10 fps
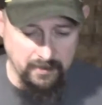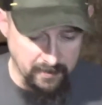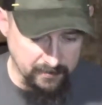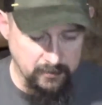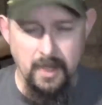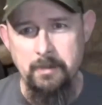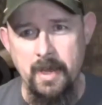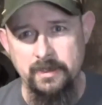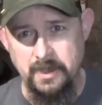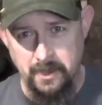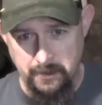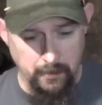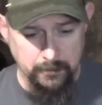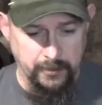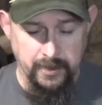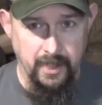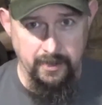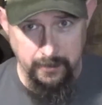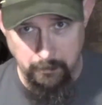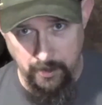Now, so I'm not saying don't trick
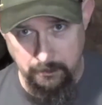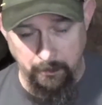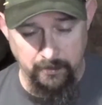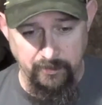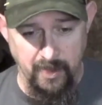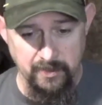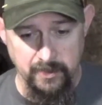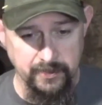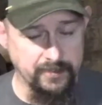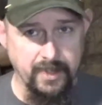out your Mossberg 500.